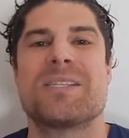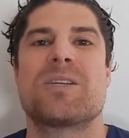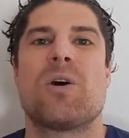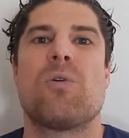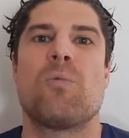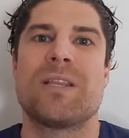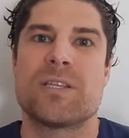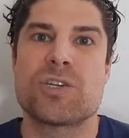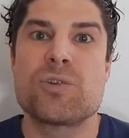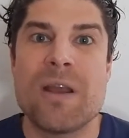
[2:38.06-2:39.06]
So with
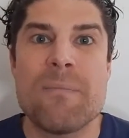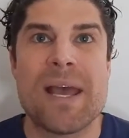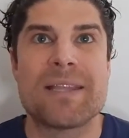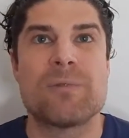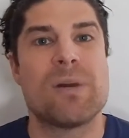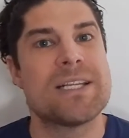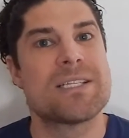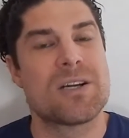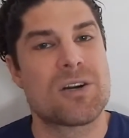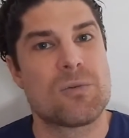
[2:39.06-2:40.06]
a strip method, when it's
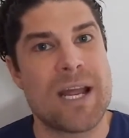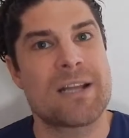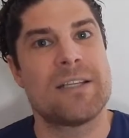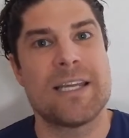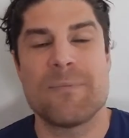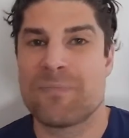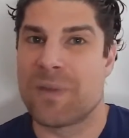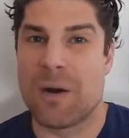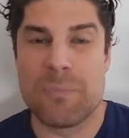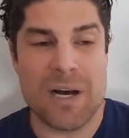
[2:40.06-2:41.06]
done correctly,
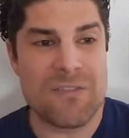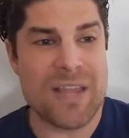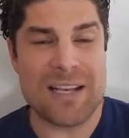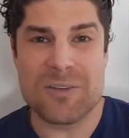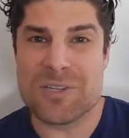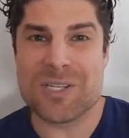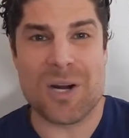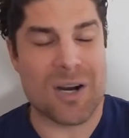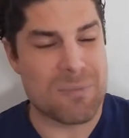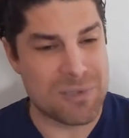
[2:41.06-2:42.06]
above that little
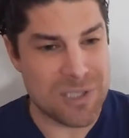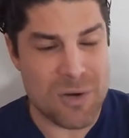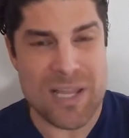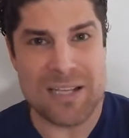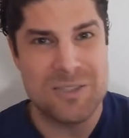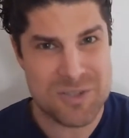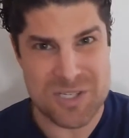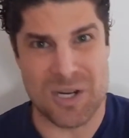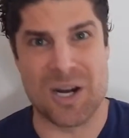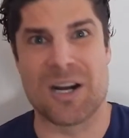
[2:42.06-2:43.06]
scar, below that little
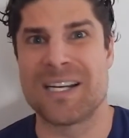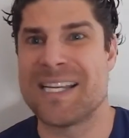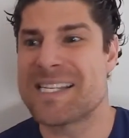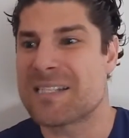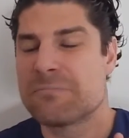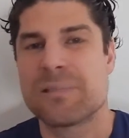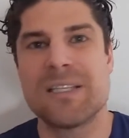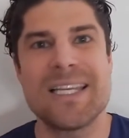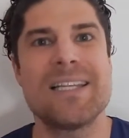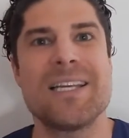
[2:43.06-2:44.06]
scar is
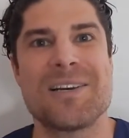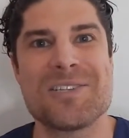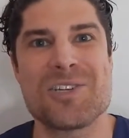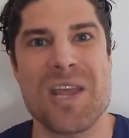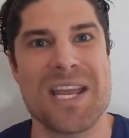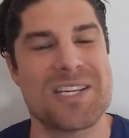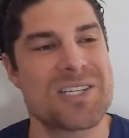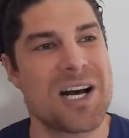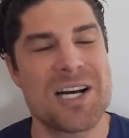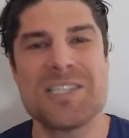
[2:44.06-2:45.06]
completely
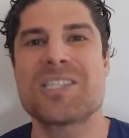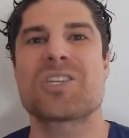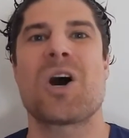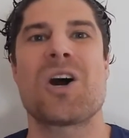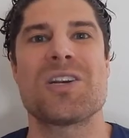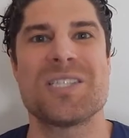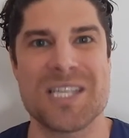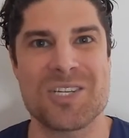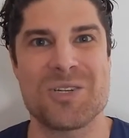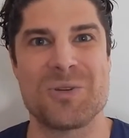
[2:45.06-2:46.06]
unchanged, unscarred
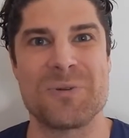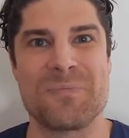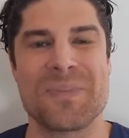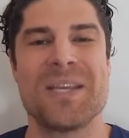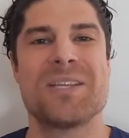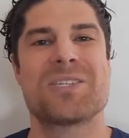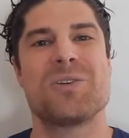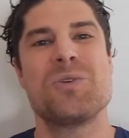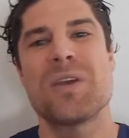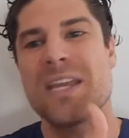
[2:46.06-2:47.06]
tissue. So
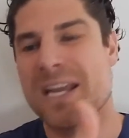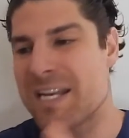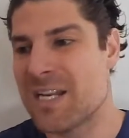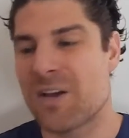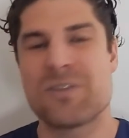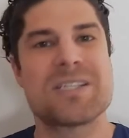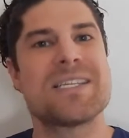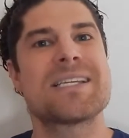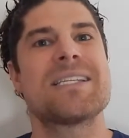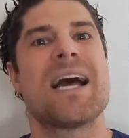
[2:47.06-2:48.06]
you can get another
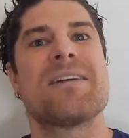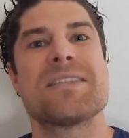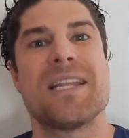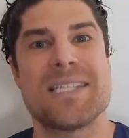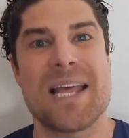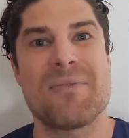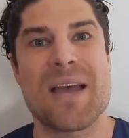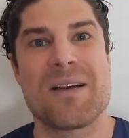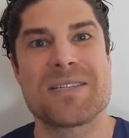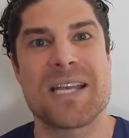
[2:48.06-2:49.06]
6,000 to
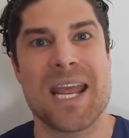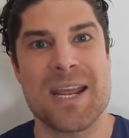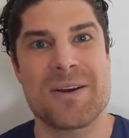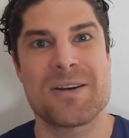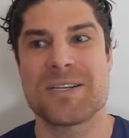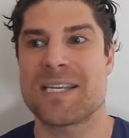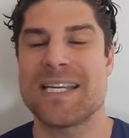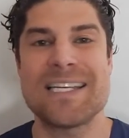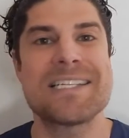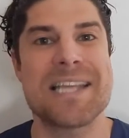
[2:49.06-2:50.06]
10,000 hairs
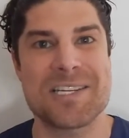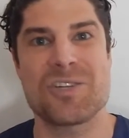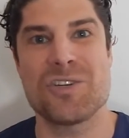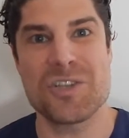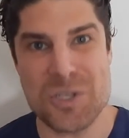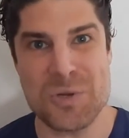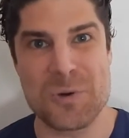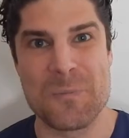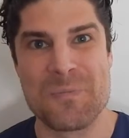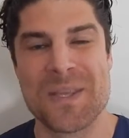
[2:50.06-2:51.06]
each session you
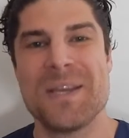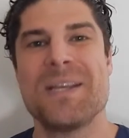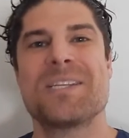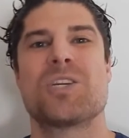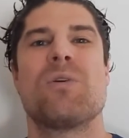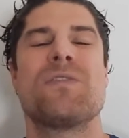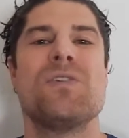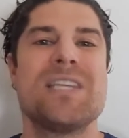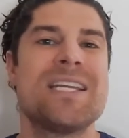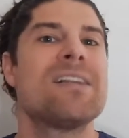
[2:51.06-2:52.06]
do. So if
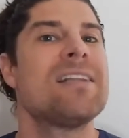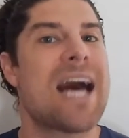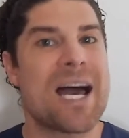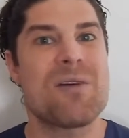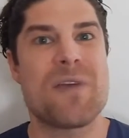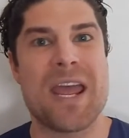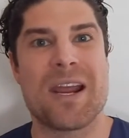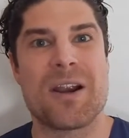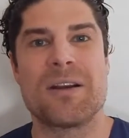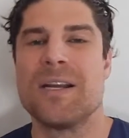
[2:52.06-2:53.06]
you need a lot of
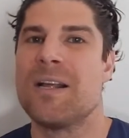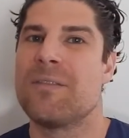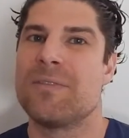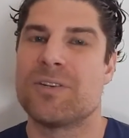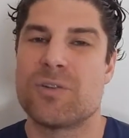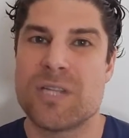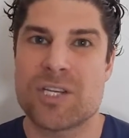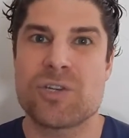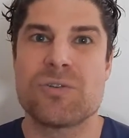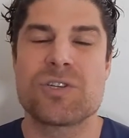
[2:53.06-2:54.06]
hair, the
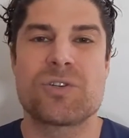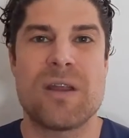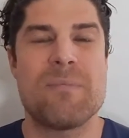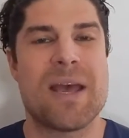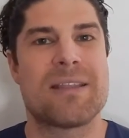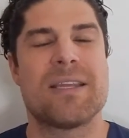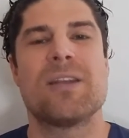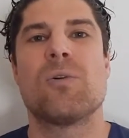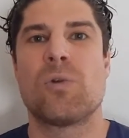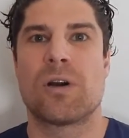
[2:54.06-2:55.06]
traditional strip
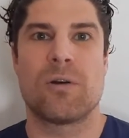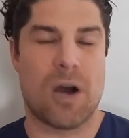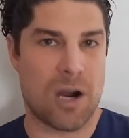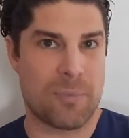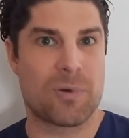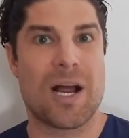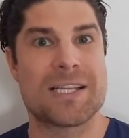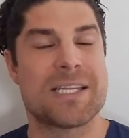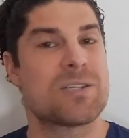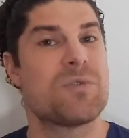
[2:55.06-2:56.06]
method or our
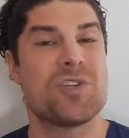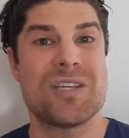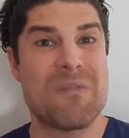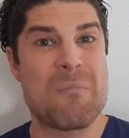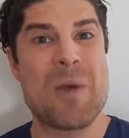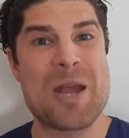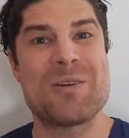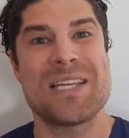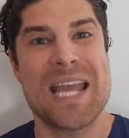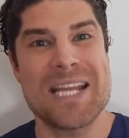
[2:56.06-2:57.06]
process, which is even
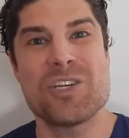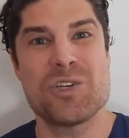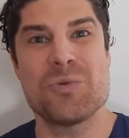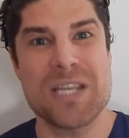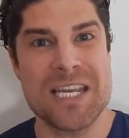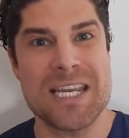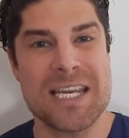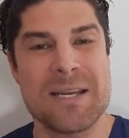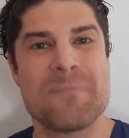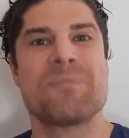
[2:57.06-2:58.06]
better, the
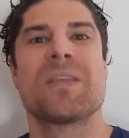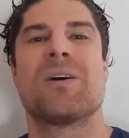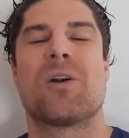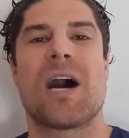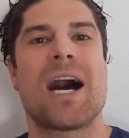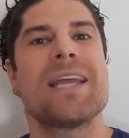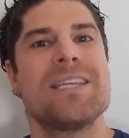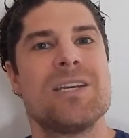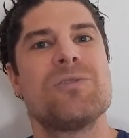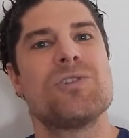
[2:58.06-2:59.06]
HUE, or high
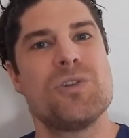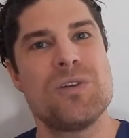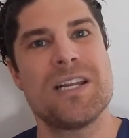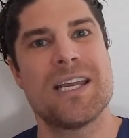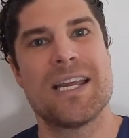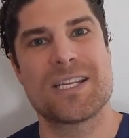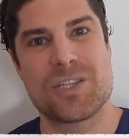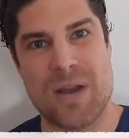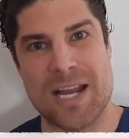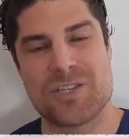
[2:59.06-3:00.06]
yield unit
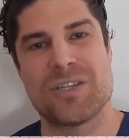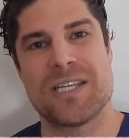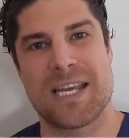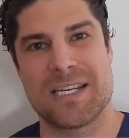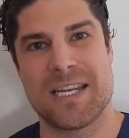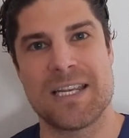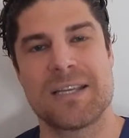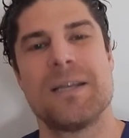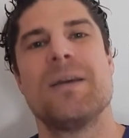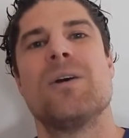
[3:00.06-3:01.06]
extraction technique,
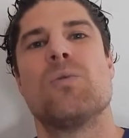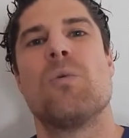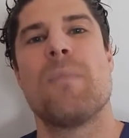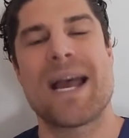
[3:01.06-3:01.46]
will